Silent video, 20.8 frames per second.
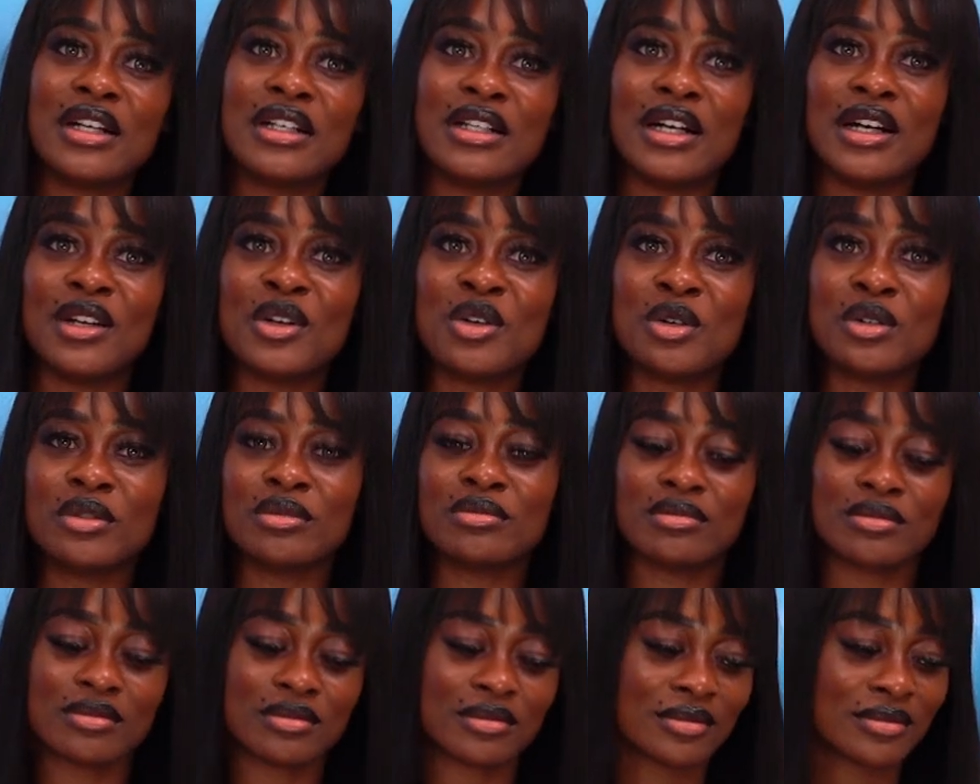I know.
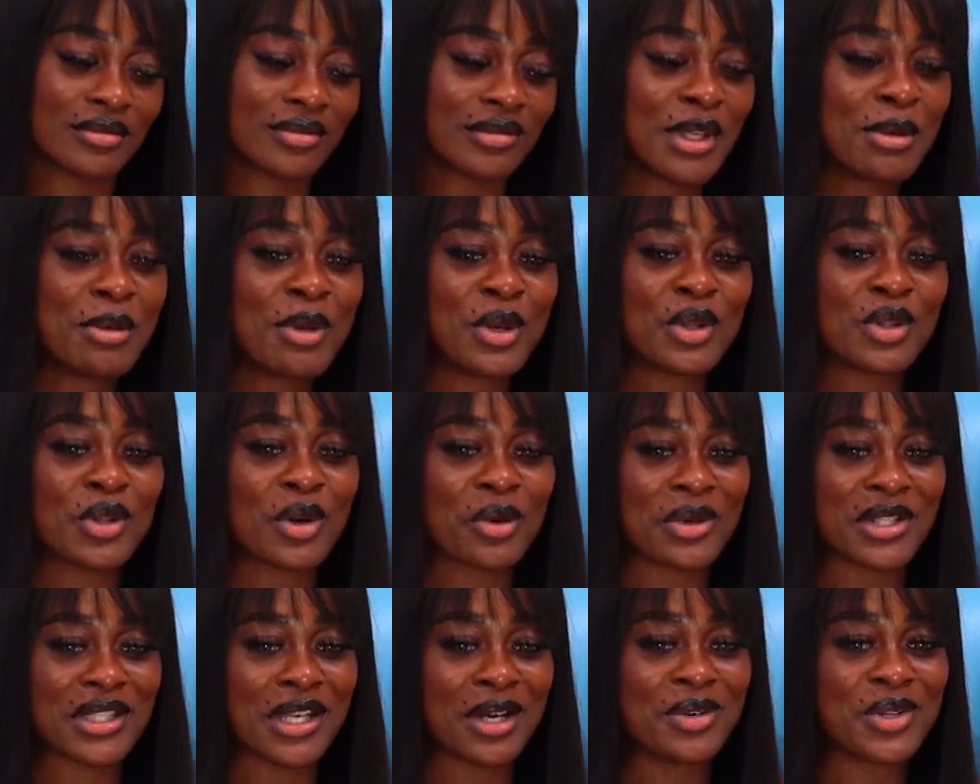Let me not talk
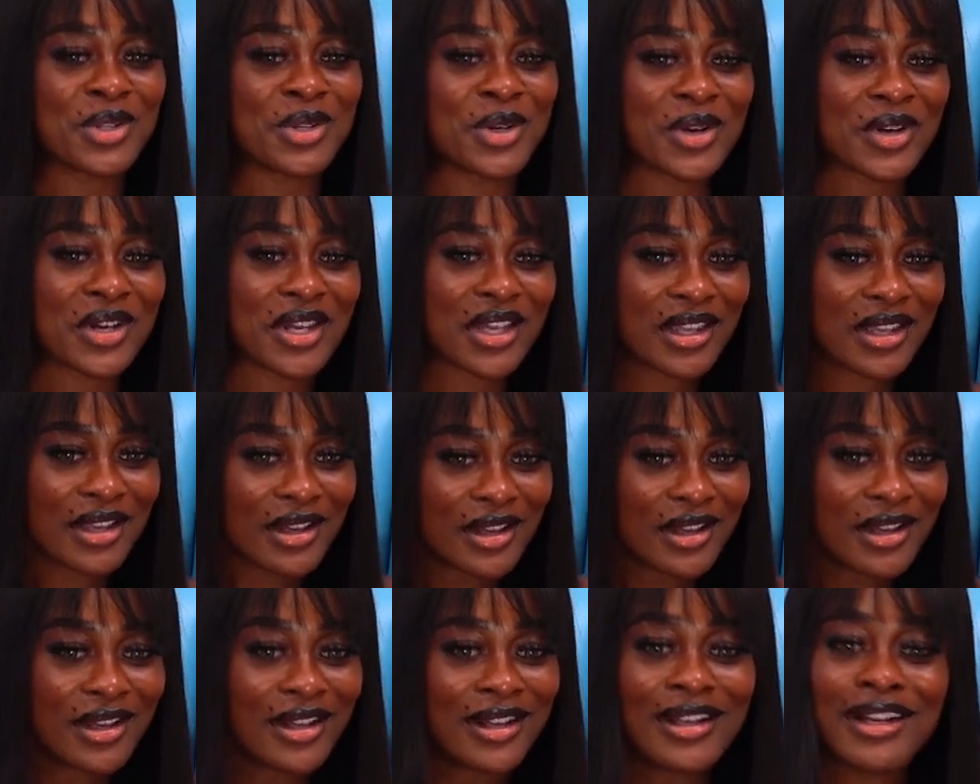with you. I won't talk. Talk,
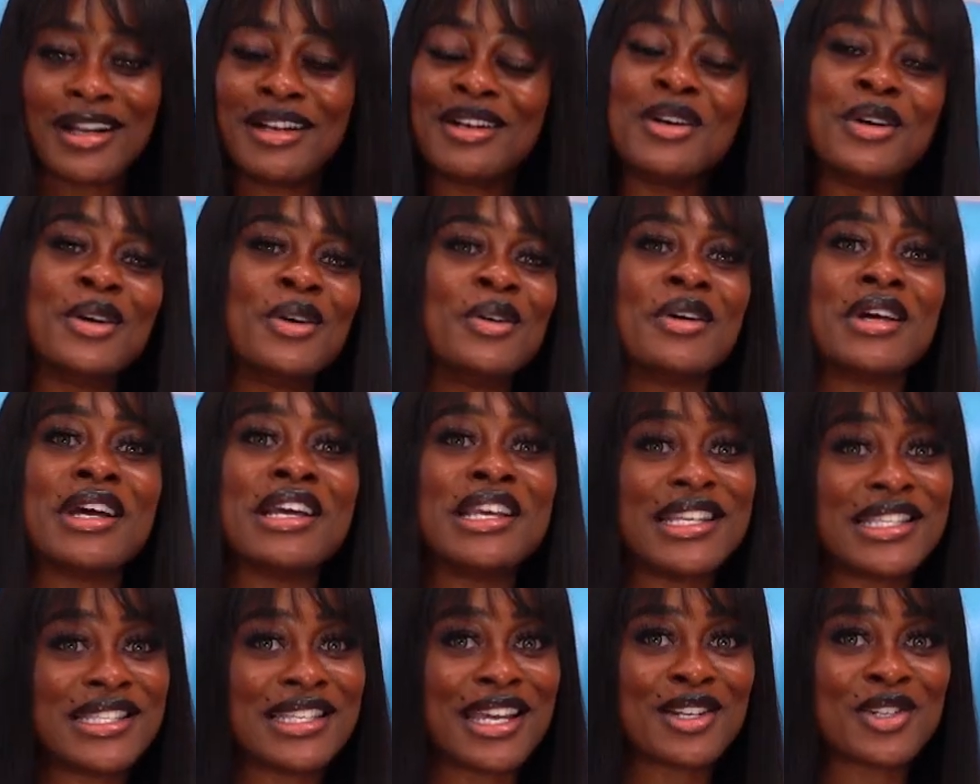talk. I know.
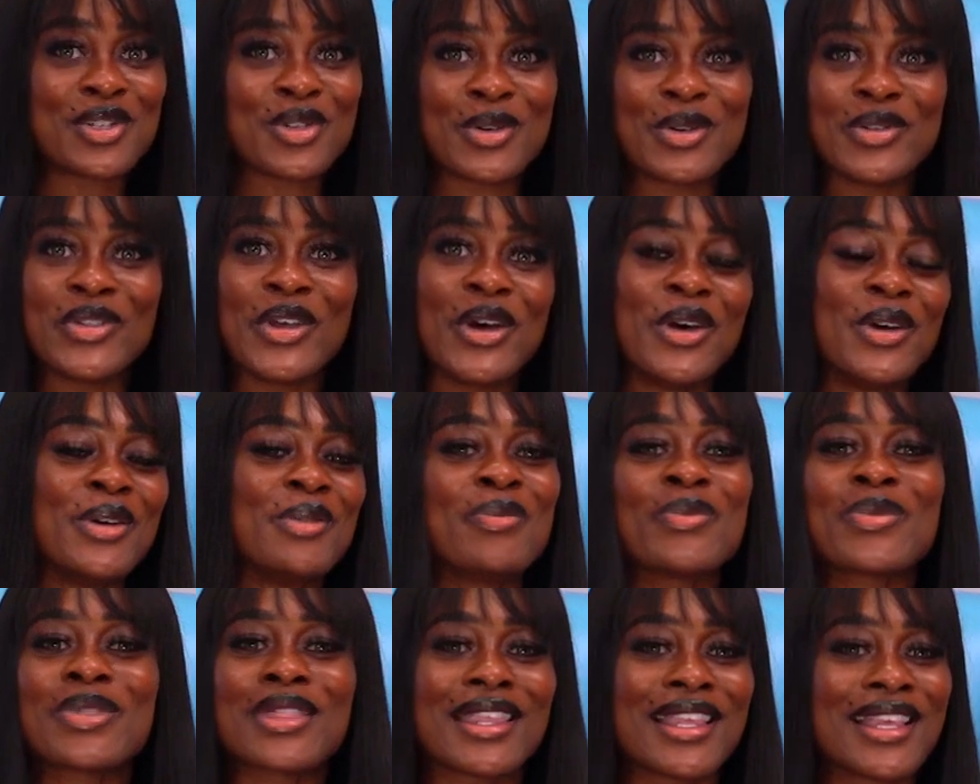it's natural. no.
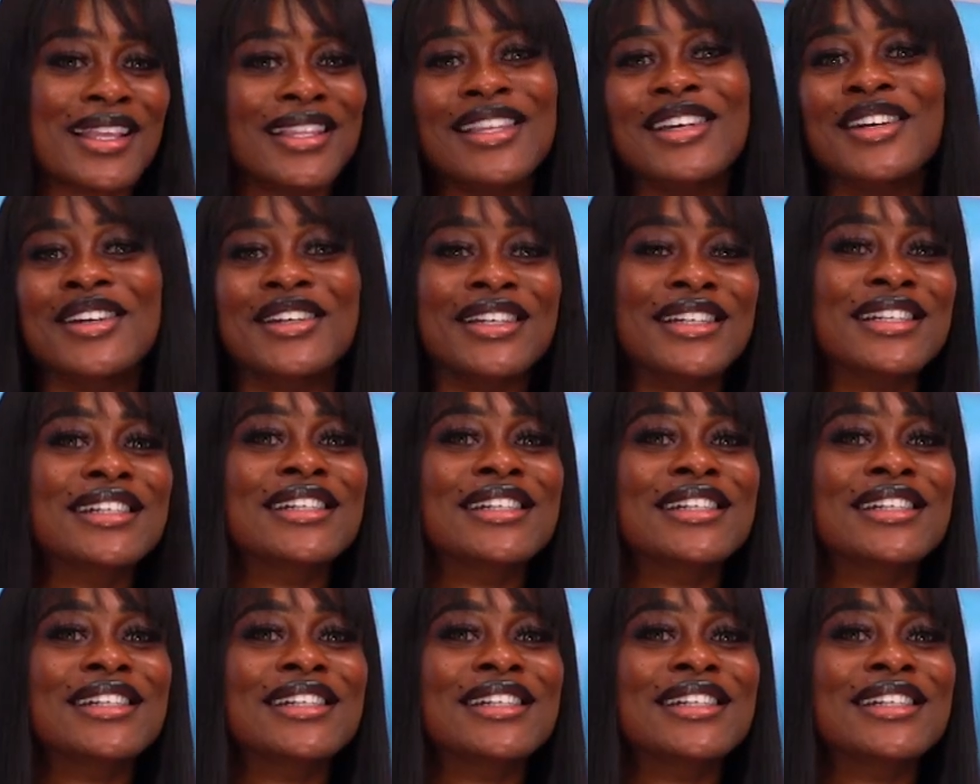no.